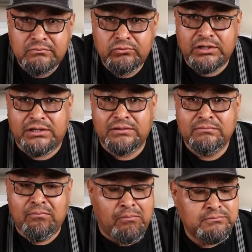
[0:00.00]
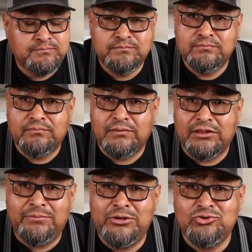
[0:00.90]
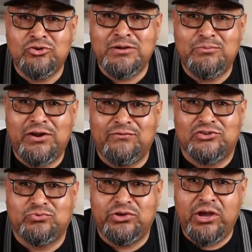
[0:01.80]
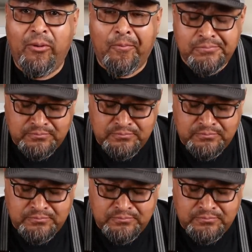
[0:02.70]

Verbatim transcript: What? Let me enjoy my breakfast, will ya?